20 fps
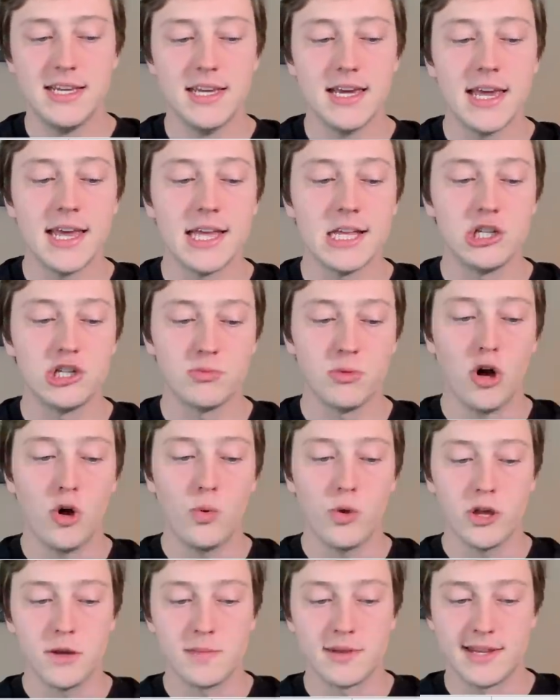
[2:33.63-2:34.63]
in Jamal
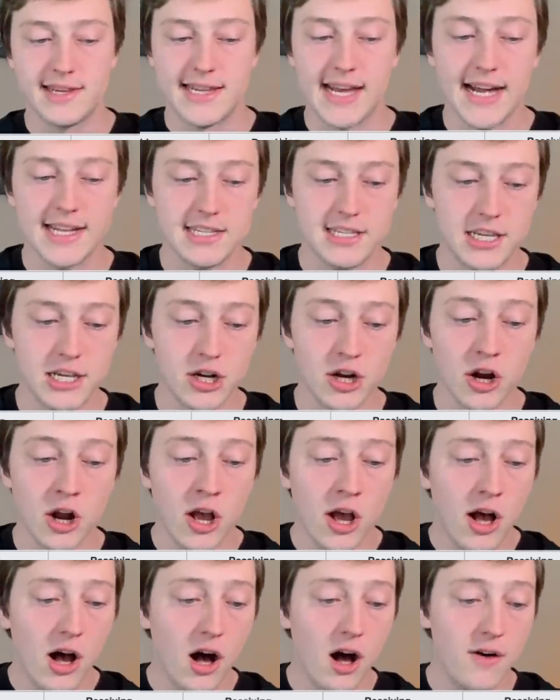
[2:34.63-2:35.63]
Williams' stats here,
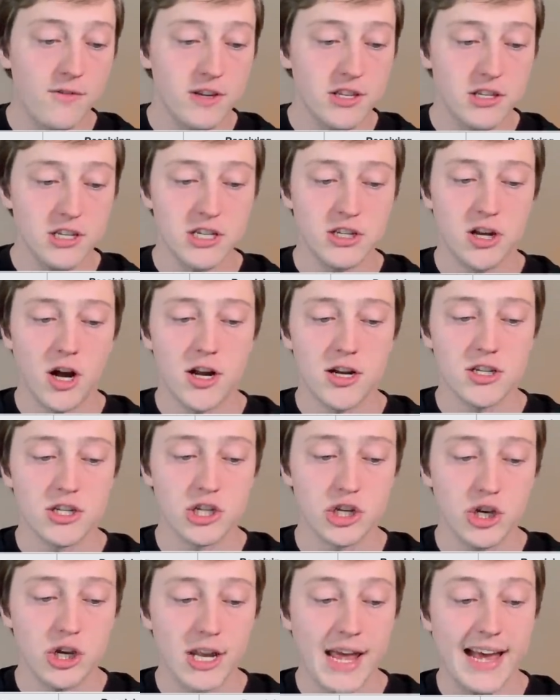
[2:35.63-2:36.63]
obviously not as
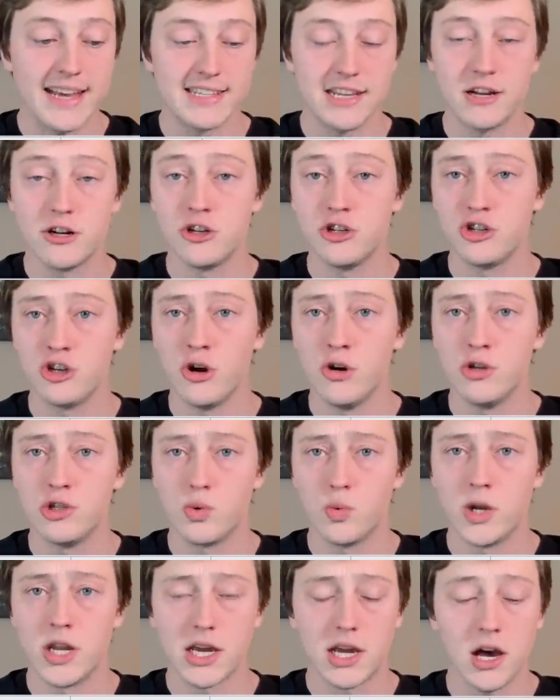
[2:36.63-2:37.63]
good as Aaron Jones
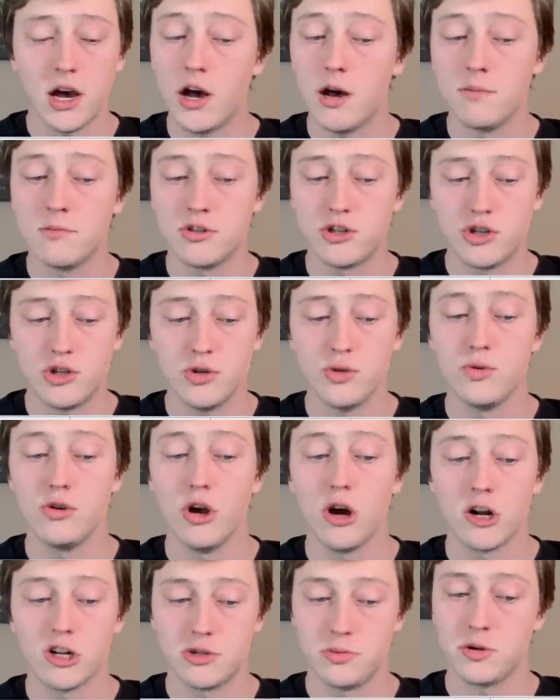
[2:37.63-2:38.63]
when it comes to
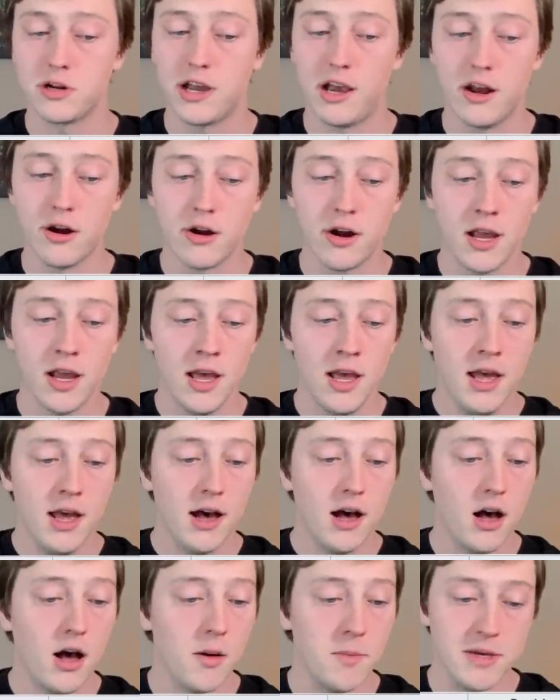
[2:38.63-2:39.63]
yards per carry.
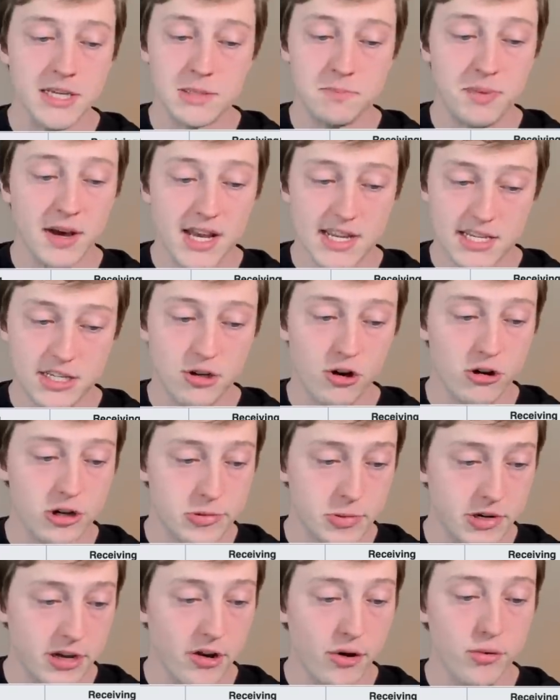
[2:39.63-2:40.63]
His best yards
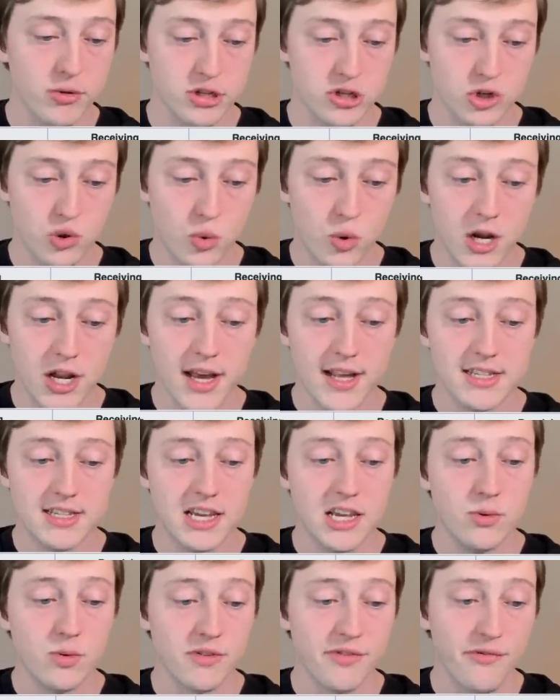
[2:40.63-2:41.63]
per carry was in
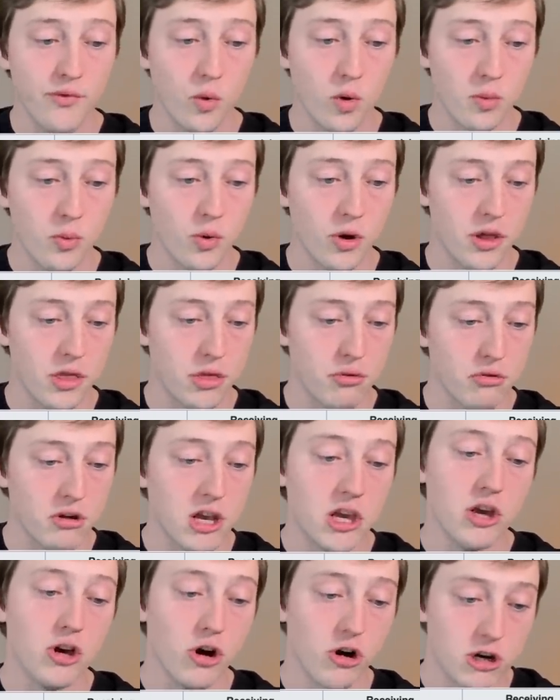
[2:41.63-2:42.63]
2019 with
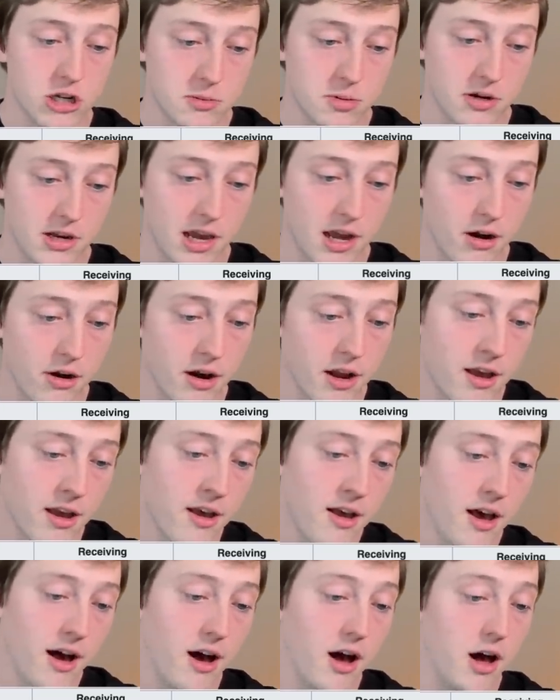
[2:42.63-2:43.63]
4.3 yards per carry.
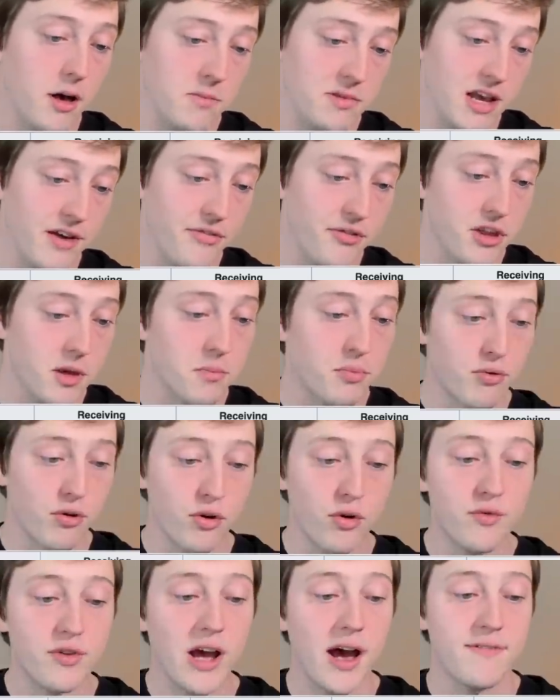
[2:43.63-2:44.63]
Definitely
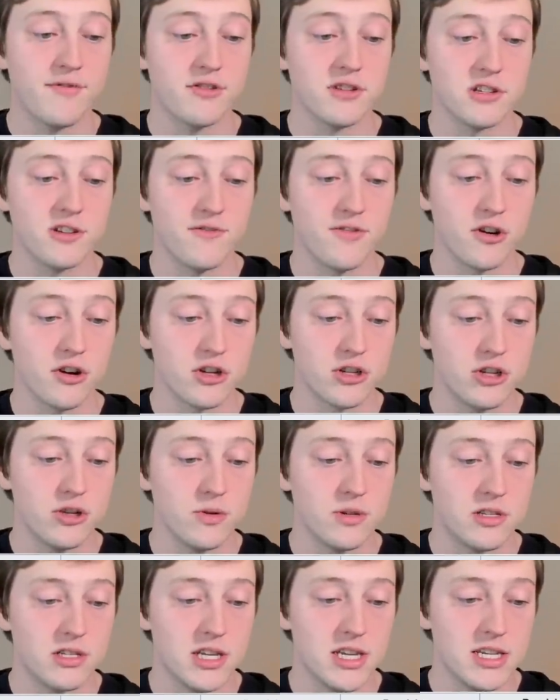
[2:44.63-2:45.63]
improved after his first two
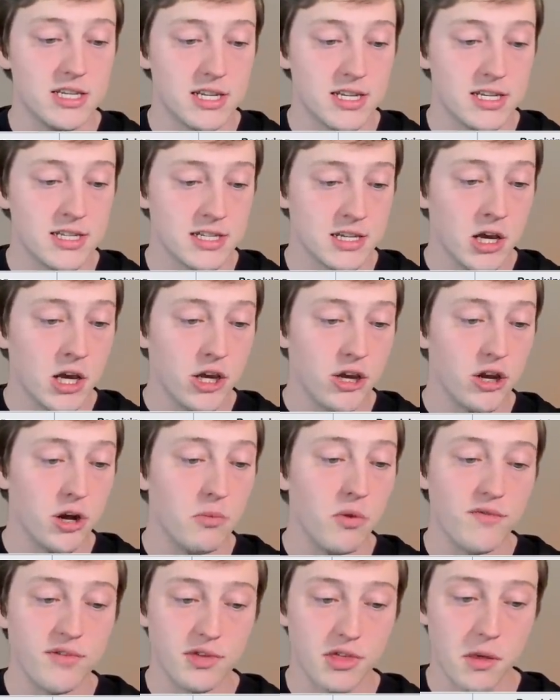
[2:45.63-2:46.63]
seasons, you know,
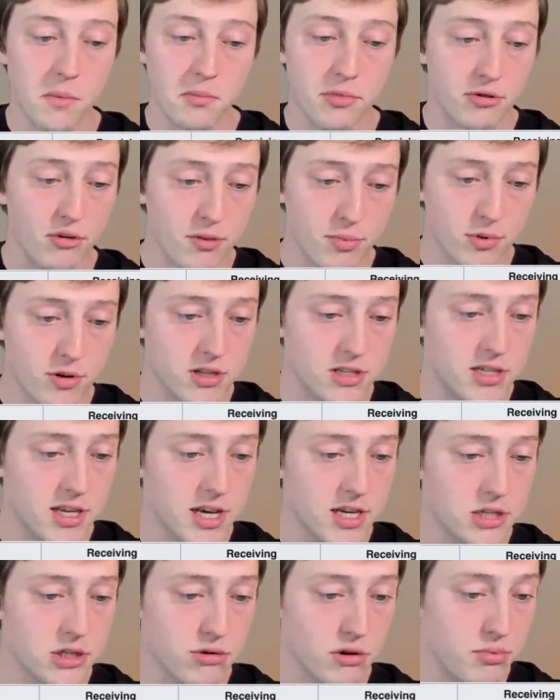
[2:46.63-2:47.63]
moving from
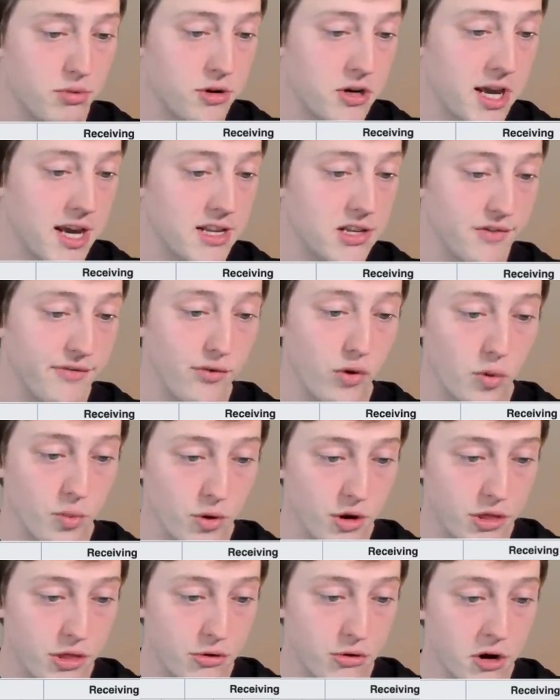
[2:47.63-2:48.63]
3.6, 3.8 to
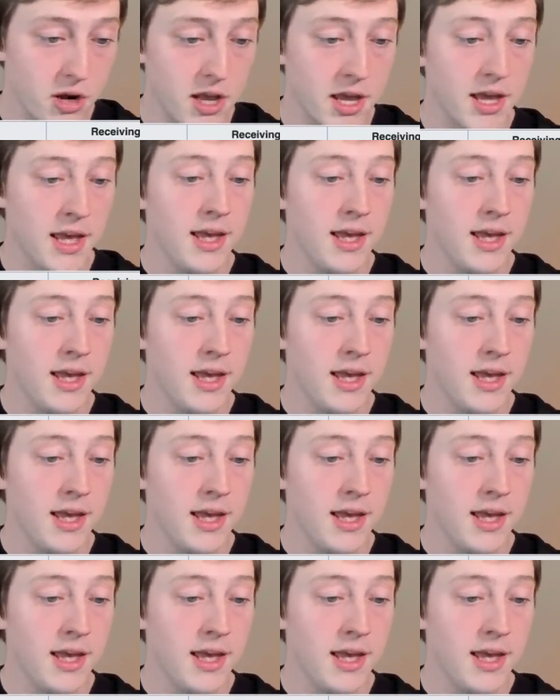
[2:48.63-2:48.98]
4.3